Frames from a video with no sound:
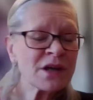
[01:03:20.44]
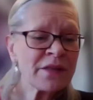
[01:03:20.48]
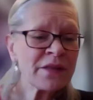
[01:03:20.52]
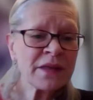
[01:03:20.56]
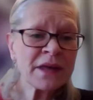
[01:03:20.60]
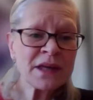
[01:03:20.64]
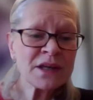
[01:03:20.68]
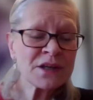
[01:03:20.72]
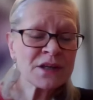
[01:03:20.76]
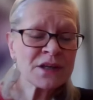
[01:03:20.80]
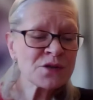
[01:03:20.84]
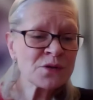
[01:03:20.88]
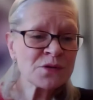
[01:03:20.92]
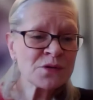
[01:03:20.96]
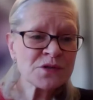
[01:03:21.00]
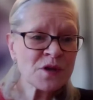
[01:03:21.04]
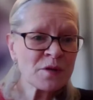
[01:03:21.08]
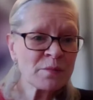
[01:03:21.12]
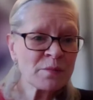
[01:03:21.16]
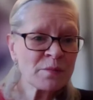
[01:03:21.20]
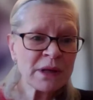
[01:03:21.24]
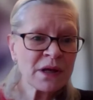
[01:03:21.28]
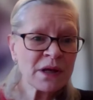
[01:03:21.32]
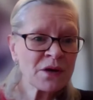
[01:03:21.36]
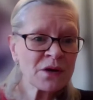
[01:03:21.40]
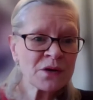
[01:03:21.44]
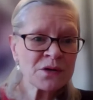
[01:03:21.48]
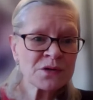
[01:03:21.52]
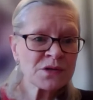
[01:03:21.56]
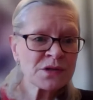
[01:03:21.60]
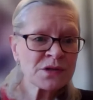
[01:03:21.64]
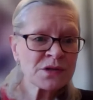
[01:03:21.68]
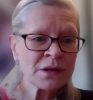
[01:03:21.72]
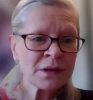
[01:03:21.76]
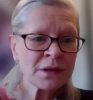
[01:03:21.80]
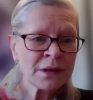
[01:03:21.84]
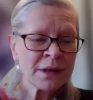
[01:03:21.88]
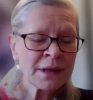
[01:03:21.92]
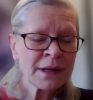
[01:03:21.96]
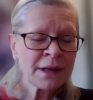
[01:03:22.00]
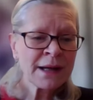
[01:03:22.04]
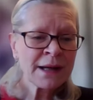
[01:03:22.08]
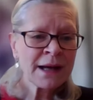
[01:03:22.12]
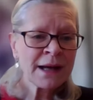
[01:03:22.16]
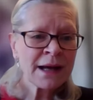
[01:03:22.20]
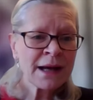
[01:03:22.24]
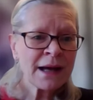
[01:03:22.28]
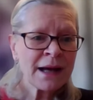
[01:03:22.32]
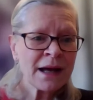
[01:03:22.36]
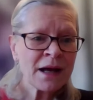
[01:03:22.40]
I think it's also become
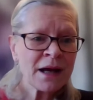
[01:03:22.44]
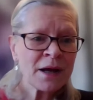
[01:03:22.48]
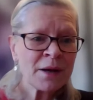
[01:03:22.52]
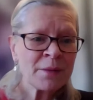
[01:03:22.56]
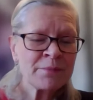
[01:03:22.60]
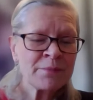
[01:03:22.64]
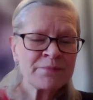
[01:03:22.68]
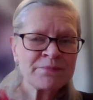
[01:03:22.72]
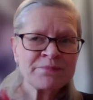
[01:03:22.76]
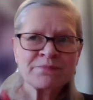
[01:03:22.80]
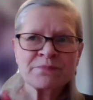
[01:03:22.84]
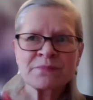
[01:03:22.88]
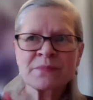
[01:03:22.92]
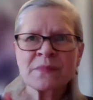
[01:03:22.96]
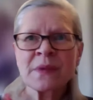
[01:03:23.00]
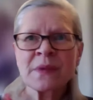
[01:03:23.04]
um,